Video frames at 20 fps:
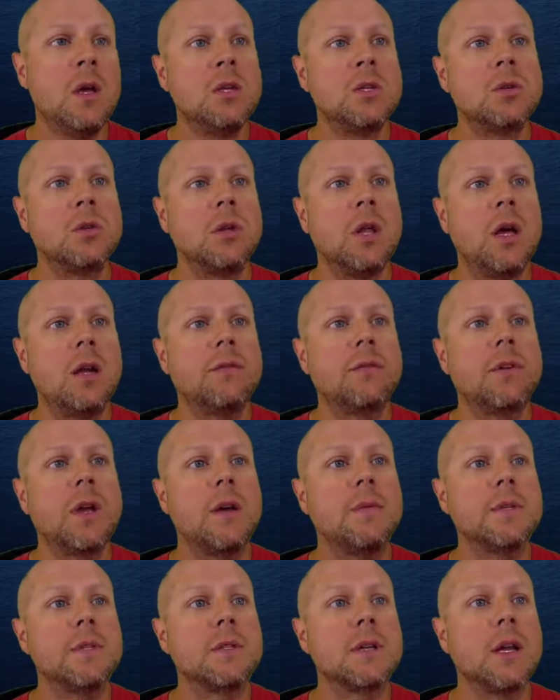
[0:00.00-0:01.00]
So a lot of
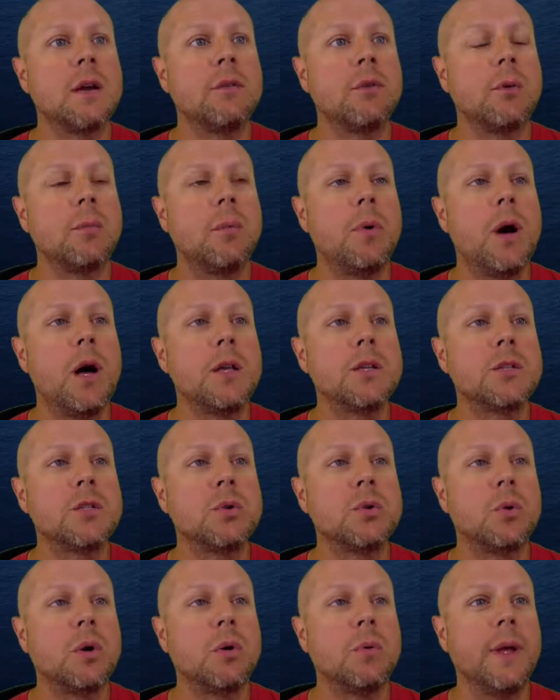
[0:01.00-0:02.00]
times inside of a
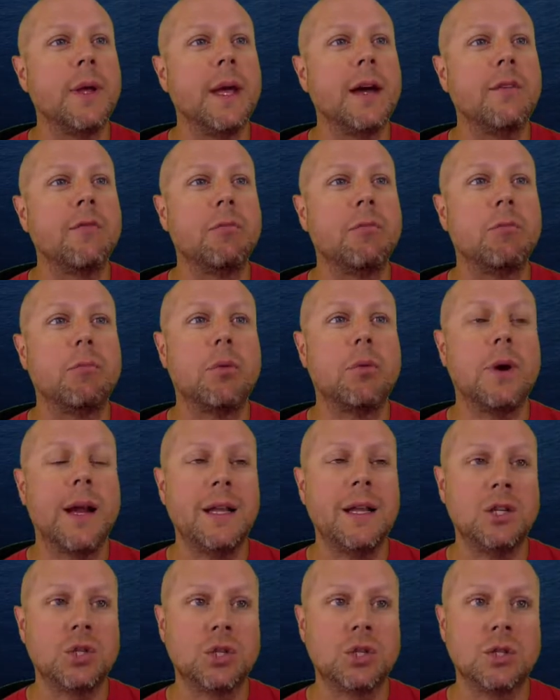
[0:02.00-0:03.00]
repository, we have
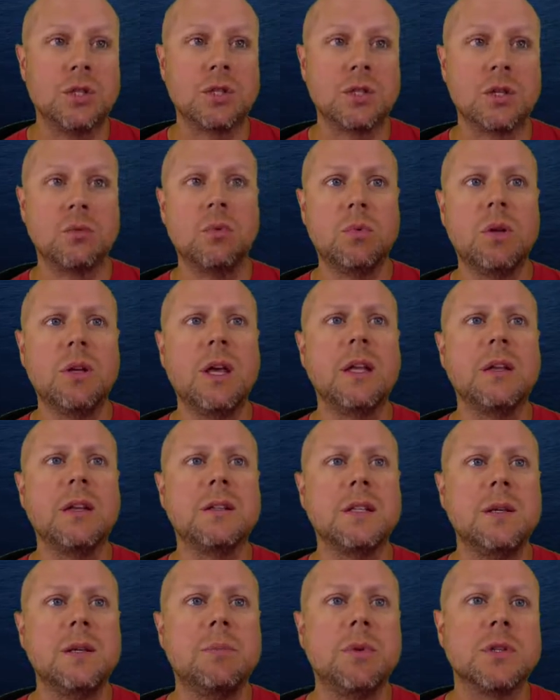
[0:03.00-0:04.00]
branches, and we'll get
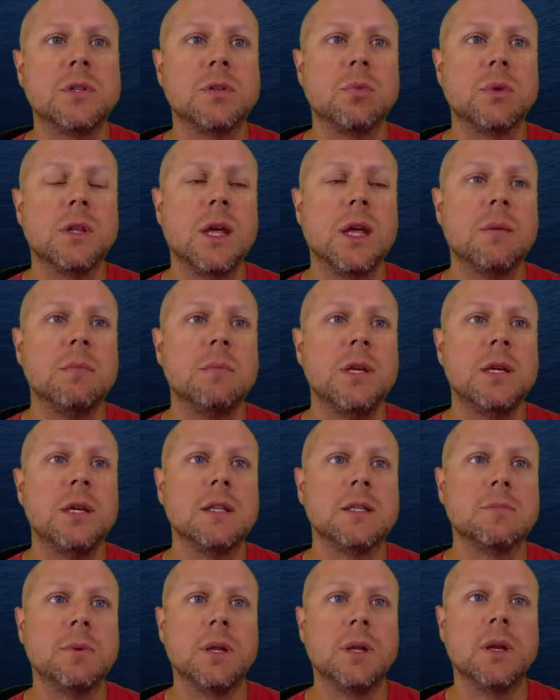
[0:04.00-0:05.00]
deep into what that
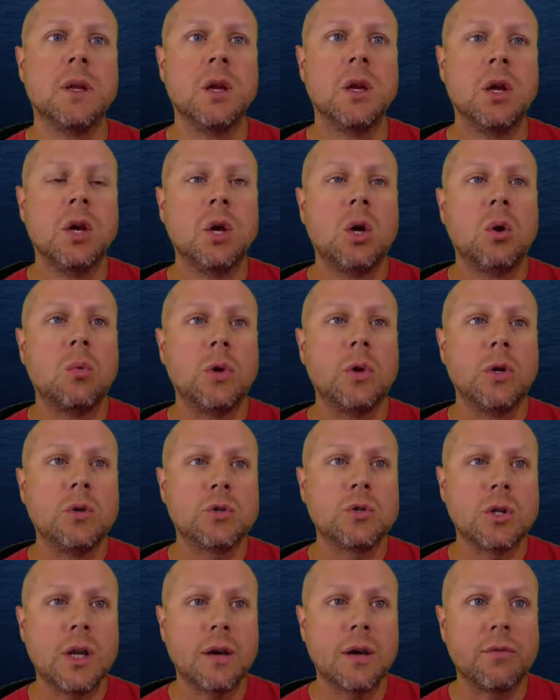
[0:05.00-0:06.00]
means, but we
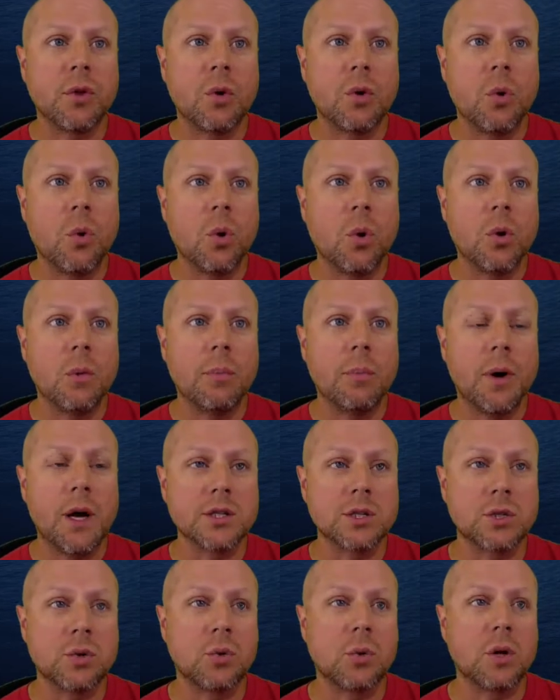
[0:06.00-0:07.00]
usually have the core
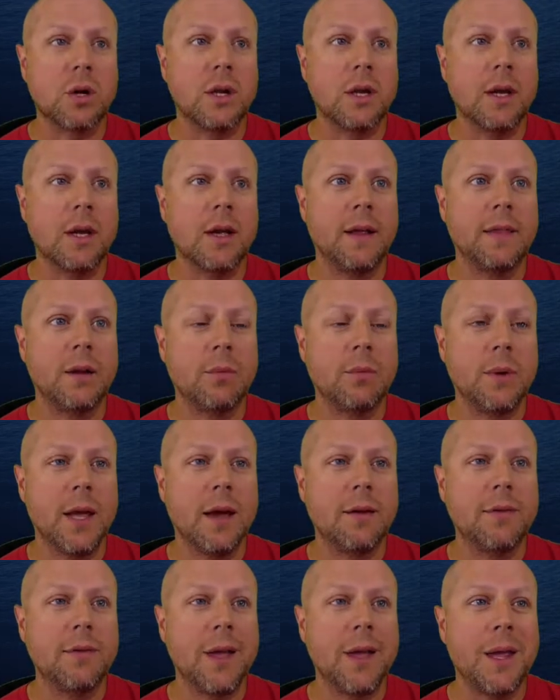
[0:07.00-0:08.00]
repository, and then we
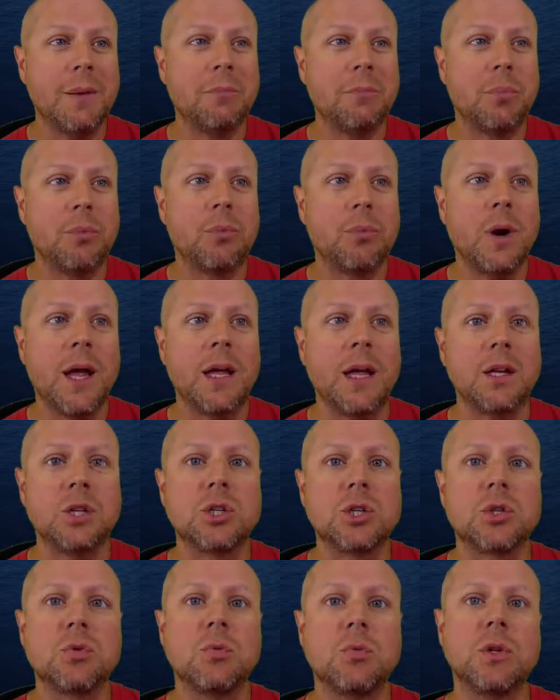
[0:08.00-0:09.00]
have a
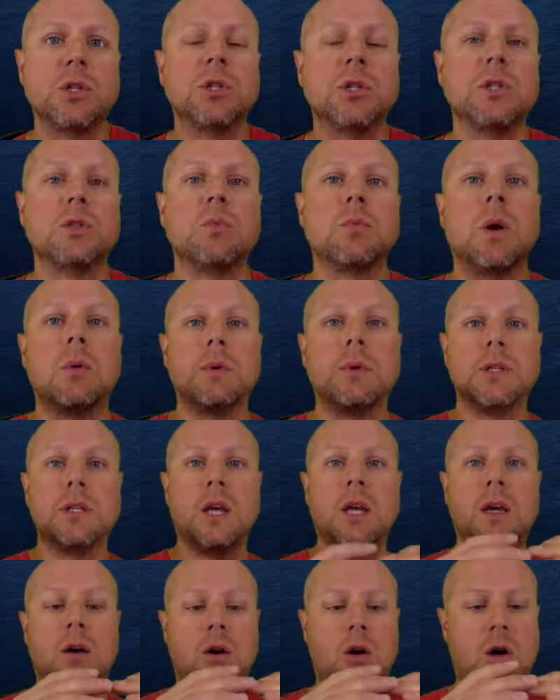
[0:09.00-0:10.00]
branch, which is where we
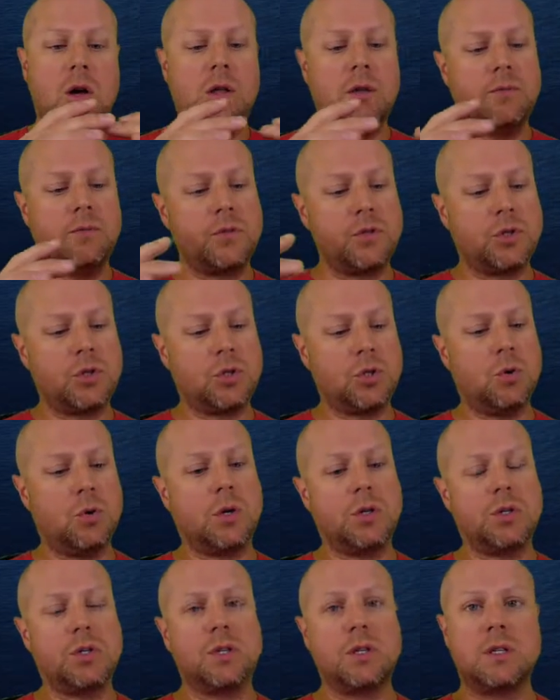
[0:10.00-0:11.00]
take all of the
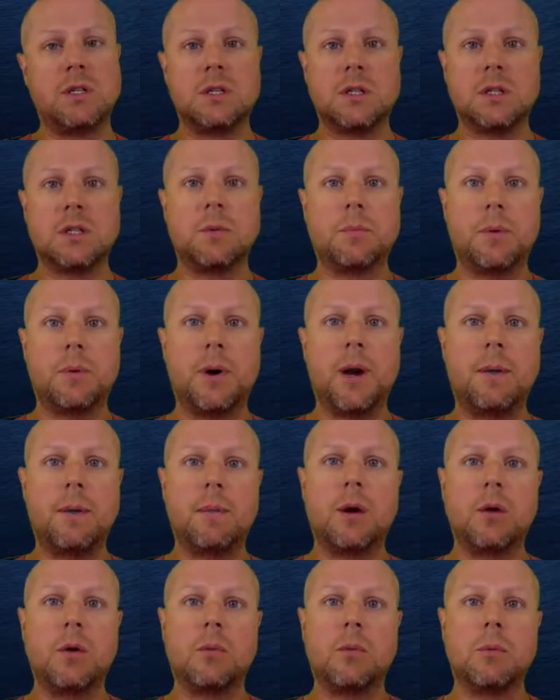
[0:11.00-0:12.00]
source that is in the
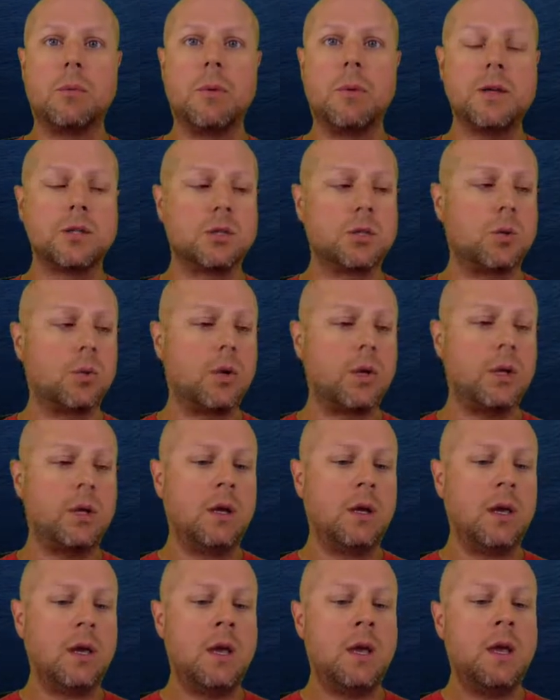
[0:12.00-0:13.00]
primary repository